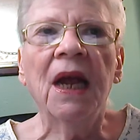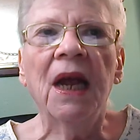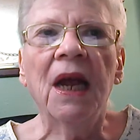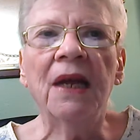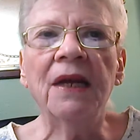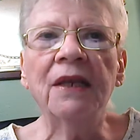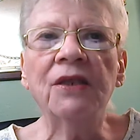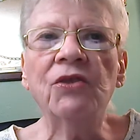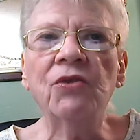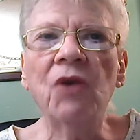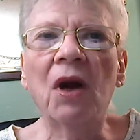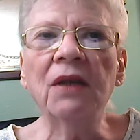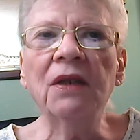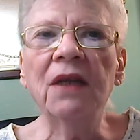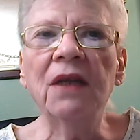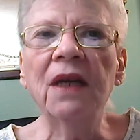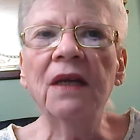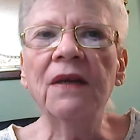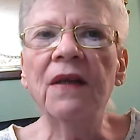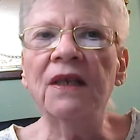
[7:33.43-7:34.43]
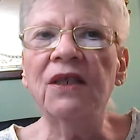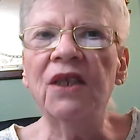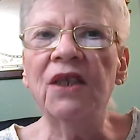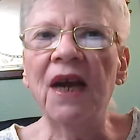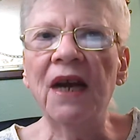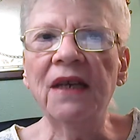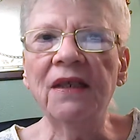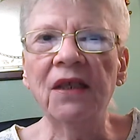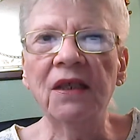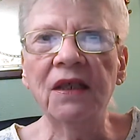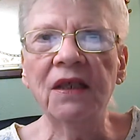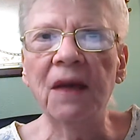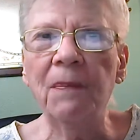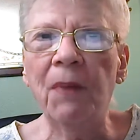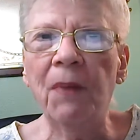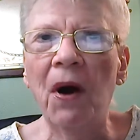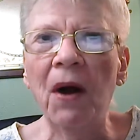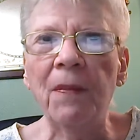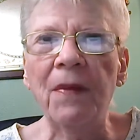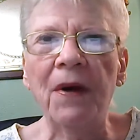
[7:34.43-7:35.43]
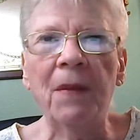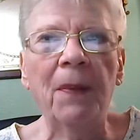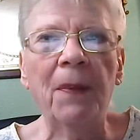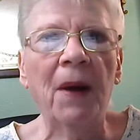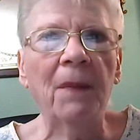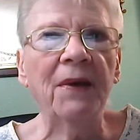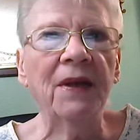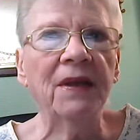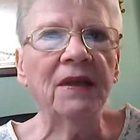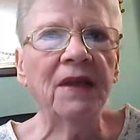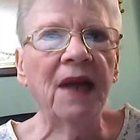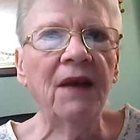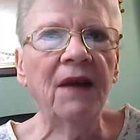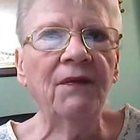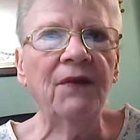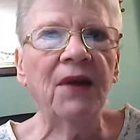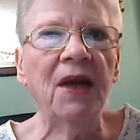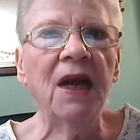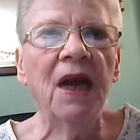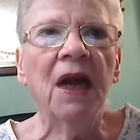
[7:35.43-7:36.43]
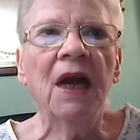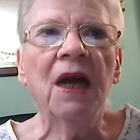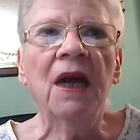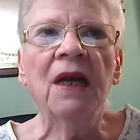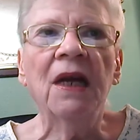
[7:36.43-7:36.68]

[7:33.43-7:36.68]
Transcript: and instructing the Texas Department of Public Safety